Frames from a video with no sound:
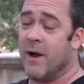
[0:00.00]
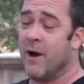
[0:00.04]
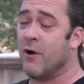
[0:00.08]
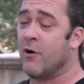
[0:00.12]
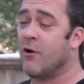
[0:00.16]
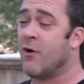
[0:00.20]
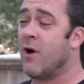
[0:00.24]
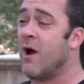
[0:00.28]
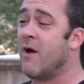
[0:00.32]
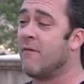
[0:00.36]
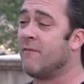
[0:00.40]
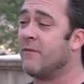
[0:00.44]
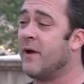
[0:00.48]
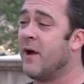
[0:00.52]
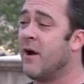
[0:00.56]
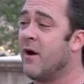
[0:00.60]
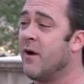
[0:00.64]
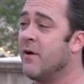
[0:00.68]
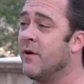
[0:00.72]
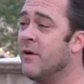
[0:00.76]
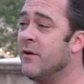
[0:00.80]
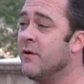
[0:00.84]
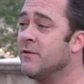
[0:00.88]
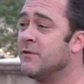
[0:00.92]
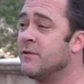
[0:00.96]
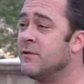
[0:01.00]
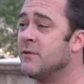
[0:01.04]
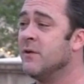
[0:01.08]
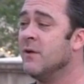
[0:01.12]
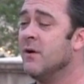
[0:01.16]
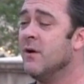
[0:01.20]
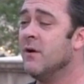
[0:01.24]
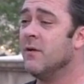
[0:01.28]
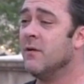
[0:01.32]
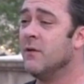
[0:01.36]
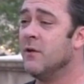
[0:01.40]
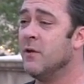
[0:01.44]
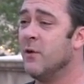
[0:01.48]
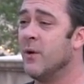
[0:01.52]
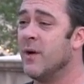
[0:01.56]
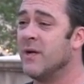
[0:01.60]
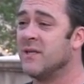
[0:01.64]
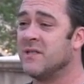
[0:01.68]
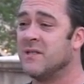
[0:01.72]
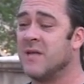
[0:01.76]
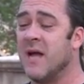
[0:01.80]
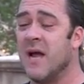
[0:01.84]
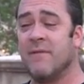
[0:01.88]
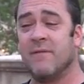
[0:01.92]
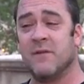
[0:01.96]
aircraft carriers, the
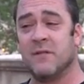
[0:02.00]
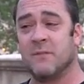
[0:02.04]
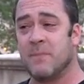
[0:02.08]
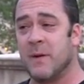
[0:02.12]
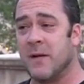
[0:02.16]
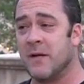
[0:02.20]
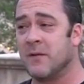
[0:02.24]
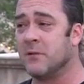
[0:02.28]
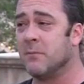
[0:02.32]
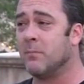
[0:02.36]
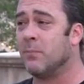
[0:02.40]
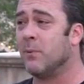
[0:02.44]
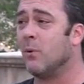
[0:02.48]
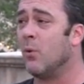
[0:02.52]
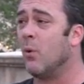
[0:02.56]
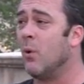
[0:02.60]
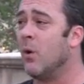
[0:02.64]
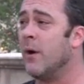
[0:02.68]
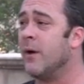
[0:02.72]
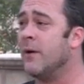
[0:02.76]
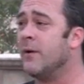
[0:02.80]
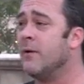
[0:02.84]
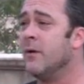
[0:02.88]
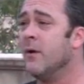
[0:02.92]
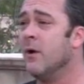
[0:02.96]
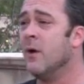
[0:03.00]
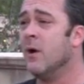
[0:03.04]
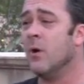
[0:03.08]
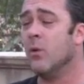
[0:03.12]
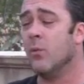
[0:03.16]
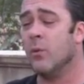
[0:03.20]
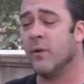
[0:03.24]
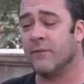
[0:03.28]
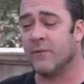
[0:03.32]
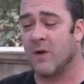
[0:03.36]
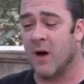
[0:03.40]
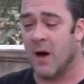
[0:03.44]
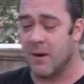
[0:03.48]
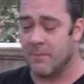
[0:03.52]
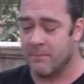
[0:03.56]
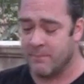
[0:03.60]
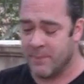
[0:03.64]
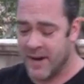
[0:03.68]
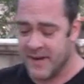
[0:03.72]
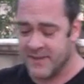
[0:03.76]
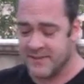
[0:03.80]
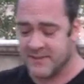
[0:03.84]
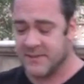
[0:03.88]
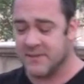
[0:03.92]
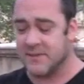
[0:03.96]
U.S. Navy's being deployed. We've
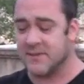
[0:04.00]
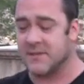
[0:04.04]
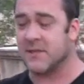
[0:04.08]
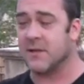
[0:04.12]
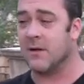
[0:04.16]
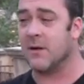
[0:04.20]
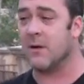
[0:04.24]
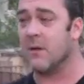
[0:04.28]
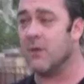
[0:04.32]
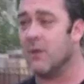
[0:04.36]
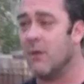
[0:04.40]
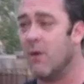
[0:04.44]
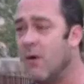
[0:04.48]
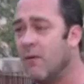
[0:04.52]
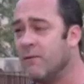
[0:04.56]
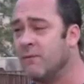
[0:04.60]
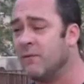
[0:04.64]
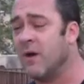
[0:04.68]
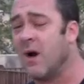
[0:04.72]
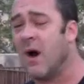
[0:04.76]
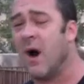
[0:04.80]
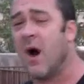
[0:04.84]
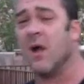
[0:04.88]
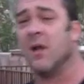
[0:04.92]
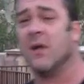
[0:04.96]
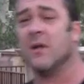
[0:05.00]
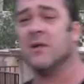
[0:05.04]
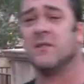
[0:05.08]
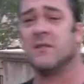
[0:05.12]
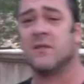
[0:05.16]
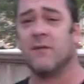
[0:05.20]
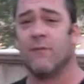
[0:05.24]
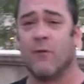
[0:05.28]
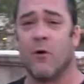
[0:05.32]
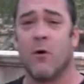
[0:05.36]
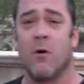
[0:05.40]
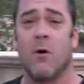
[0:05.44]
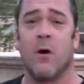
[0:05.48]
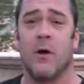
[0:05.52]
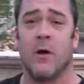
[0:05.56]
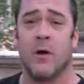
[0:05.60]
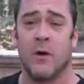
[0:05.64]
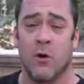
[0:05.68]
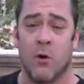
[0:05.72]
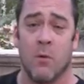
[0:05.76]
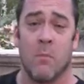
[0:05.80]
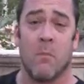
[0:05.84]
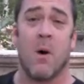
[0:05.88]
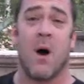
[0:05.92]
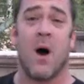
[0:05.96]
got bases off the islands
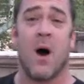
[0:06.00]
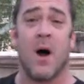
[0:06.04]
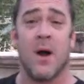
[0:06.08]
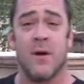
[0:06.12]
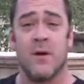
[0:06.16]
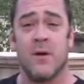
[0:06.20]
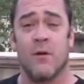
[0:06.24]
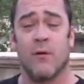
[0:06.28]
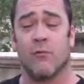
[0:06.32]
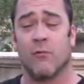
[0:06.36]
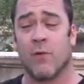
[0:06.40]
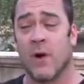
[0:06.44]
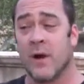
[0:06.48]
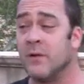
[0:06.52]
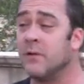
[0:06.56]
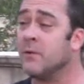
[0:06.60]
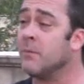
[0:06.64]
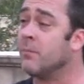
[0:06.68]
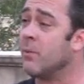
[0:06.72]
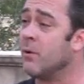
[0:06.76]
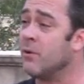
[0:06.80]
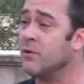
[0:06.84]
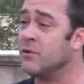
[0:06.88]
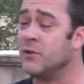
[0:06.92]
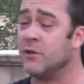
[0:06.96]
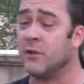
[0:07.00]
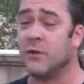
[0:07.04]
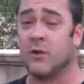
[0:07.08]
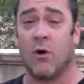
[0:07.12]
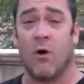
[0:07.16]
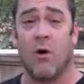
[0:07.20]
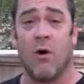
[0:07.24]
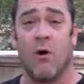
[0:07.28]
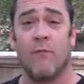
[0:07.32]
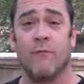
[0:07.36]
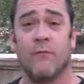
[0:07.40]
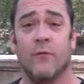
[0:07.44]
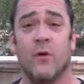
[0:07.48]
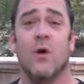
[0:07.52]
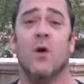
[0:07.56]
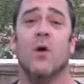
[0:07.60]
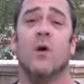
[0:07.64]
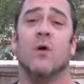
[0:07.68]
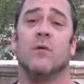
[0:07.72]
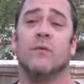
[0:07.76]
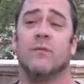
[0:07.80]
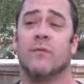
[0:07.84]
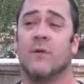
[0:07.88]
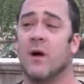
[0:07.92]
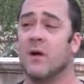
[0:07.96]
in Oman, right in the Persian
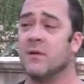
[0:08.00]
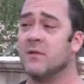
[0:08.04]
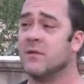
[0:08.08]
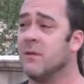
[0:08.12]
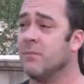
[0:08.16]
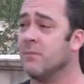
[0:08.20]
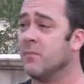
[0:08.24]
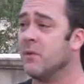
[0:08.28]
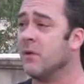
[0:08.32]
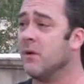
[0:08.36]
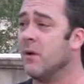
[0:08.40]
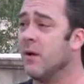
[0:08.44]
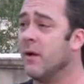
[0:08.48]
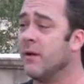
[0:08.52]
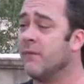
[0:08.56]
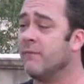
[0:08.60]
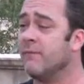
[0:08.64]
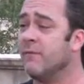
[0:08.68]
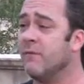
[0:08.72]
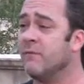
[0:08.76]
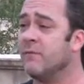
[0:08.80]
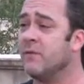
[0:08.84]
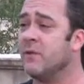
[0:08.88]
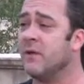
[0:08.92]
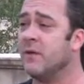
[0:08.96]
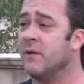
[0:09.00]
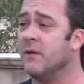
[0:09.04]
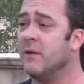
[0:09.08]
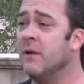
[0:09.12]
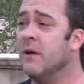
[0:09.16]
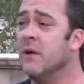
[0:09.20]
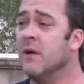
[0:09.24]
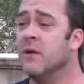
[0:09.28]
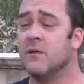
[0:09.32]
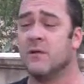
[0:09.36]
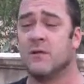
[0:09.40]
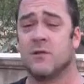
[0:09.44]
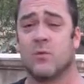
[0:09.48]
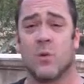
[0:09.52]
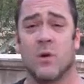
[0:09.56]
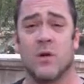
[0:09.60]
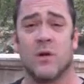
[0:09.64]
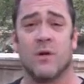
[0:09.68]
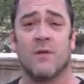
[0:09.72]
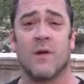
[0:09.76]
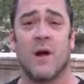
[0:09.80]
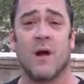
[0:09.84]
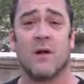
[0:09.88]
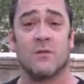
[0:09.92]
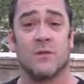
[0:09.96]
Gulf. We've got something like 15,000 to
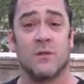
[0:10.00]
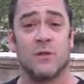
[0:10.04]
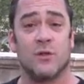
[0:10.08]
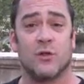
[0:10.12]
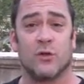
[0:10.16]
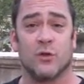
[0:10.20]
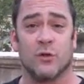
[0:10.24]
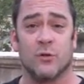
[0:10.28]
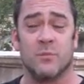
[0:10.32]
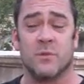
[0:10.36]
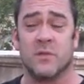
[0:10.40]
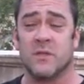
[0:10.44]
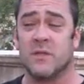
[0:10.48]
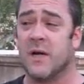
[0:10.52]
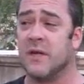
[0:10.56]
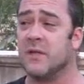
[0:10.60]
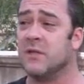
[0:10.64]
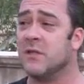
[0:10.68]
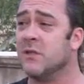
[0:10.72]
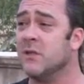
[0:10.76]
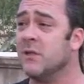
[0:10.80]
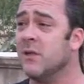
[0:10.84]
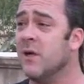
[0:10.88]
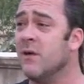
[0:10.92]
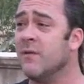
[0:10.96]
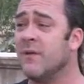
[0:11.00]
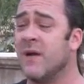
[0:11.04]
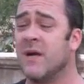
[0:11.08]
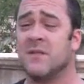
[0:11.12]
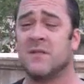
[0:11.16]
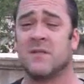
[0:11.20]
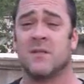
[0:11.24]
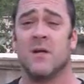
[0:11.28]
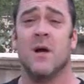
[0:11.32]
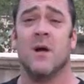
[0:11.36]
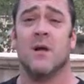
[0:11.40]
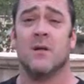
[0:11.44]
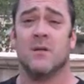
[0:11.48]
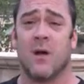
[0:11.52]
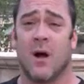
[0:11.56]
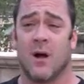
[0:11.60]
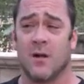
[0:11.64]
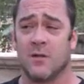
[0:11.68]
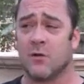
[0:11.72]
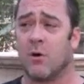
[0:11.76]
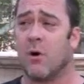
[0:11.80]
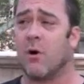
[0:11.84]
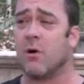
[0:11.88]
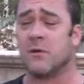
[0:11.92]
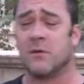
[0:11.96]
20,000 troops stationed there. That's
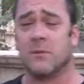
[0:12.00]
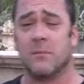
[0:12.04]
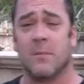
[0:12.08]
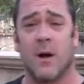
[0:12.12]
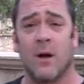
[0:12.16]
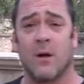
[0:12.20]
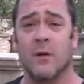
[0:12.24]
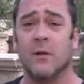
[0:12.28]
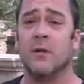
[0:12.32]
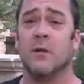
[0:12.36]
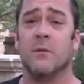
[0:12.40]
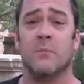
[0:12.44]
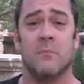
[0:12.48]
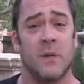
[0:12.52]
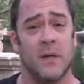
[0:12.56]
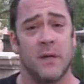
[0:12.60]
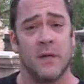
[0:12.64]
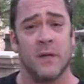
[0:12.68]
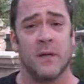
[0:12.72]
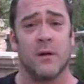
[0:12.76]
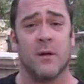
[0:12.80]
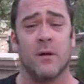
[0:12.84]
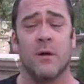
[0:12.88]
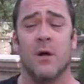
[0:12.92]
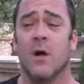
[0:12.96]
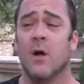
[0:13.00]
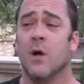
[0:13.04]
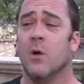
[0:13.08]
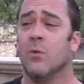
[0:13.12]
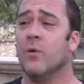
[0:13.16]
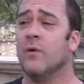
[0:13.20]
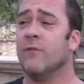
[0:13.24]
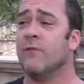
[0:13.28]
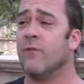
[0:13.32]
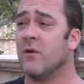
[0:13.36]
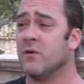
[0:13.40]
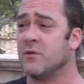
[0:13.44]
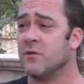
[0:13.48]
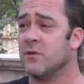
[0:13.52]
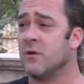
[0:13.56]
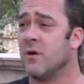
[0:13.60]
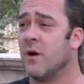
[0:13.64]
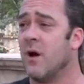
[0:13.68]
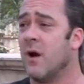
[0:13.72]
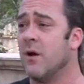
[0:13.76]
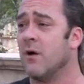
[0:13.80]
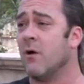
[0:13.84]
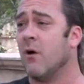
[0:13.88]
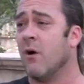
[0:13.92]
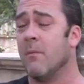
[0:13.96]
not talked about in the media. We've also
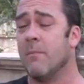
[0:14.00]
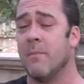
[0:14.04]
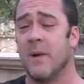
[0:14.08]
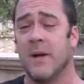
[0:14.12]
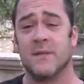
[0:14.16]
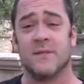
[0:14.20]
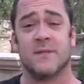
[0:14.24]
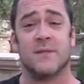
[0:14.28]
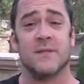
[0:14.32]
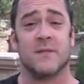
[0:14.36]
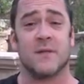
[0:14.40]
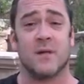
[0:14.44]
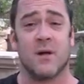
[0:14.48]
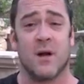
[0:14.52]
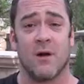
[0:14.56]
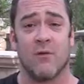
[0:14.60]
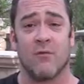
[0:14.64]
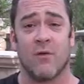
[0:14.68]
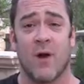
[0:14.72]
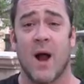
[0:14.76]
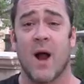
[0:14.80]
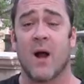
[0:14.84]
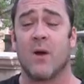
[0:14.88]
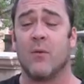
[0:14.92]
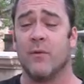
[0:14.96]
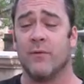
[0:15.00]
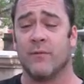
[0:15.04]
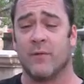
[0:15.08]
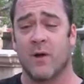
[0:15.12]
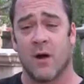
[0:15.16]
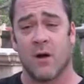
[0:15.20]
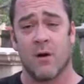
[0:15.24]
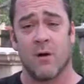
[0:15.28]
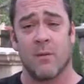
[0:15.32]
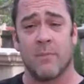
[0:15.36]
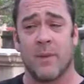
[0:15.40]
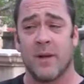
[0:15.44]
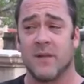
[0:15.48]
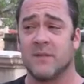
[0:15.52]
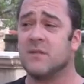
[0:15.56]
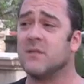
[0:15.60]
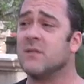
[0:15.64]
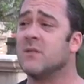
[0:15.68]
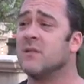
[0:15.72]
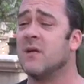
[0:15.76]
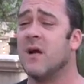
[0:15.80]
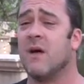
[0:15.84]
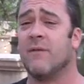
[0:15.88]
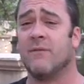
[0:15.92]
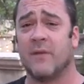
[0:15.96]
got our bases in Iraq. We've got our
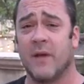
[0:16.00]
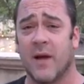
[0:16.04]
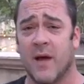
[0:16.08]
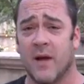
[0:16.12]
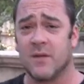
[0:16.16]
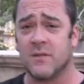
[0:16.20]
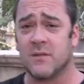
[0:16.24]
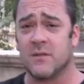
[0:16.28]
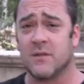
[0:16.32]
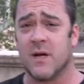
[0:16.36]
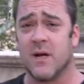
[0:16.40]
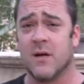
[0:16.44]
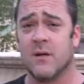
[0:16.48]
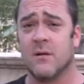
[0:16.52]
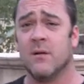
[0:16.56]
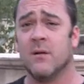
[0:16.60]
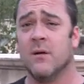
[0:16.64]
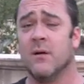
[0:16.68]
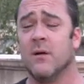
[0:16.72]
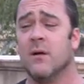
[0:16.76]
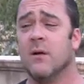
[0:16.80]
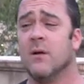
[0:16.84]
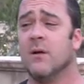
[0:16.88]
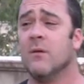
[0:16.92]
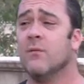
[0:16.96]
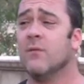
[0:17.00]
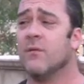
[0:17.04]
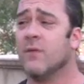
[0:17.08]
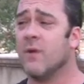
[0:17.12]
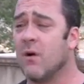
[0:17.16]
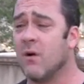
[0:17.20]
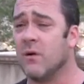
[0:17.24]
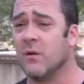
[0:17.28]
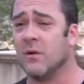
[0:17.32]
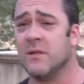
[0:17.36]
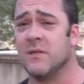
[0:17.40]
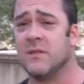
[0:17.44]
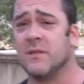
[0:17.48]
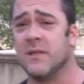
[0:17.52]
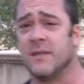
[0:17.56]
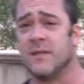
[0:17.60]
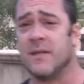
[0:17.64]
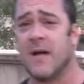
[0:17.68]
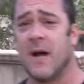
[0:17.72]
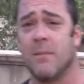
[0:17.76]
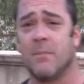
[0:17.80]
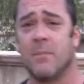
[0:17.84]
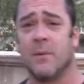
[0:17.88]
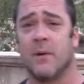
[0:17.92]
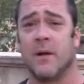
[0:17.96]
bases in Afghanistan. We've got all these
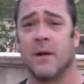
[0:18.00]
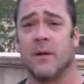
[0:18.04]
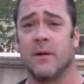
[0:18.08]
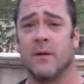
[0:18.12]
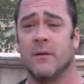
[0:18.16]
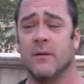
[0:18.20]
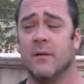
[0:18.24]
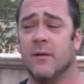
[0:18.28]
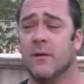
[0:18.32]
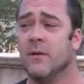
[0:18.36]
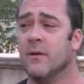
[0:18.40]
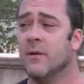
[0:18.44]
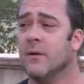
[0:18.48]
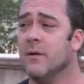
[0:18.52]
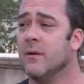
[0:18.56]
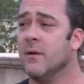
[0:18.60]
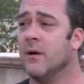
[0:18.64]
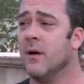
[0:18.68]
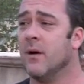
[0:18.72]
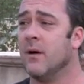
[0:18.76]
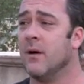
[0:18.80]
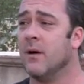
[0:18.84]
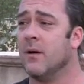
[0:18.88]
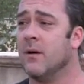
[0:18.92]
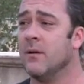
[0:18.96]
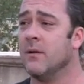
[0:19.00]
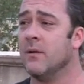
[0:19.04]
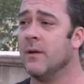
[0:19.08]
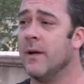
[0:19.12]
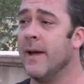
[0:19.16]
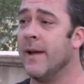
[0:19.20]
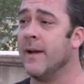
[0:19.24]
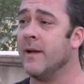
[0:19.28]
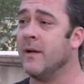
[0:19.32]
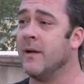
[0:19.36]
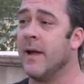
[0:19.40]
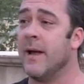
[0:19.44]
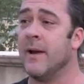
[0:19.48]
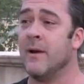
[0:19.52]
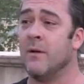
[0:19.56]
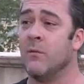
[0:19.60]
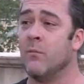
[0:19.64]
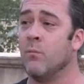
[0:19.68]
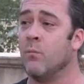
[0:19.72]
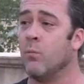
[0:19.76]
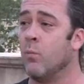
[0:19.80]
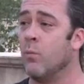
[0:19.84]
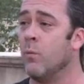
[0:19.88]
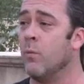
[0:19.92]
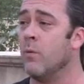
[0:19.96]
things happening.
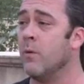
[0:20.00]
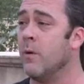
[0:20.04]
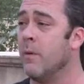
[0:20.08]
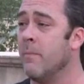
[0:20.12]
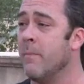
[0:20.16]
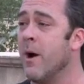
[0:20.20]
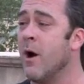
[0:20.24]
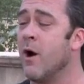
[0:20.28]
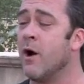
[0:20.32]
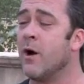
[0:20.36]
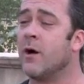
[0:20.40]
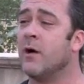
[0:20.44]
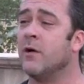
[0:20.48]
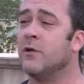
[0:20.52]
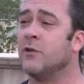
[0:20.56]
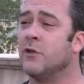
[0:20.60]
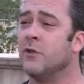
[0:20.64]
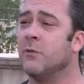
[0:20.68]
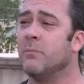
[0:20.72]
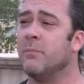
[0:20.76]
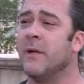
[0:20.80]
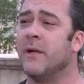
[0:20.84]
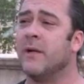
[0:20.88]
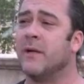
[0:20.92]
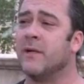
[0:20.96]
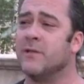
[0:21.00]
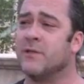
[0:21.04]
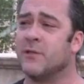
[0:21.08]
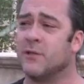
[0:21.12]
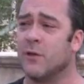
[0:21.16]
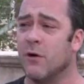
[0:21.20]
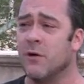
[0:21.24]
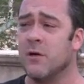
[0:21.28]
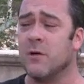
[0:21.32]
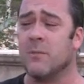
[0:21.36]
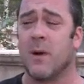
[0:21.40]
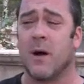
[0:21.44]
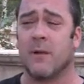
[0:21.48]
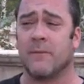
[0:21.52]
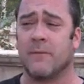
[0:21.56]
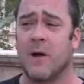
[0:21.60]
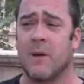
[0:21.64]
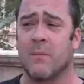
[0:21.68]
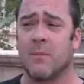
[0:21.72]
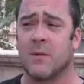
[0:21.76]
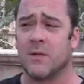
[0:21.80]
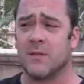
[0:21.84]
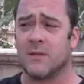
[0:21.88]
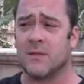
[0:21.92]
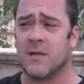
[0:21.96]
And America should be concerned about
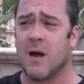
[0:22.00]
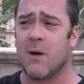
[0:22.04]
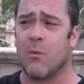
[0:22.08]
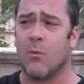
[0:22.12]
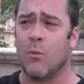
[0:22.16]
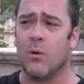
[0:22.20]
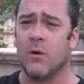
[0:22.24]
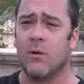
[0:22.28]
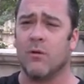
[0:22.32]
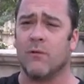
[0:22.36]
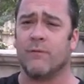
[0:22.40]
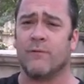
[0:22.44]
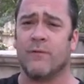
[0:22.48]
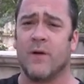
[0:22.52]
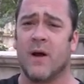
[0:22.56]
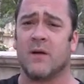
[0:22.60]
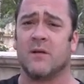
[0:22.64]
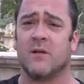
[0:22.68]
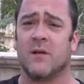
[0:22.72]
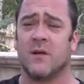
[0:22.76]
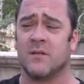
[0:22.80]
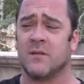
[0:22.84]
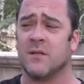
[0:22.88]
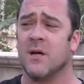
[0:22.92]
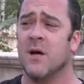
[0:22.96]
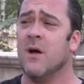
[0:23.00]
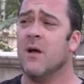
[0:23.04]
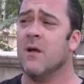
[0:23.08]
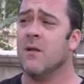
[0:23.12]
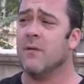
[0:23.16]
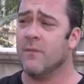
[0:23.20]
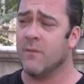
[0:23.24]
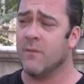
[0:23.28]
that, because that will affect us.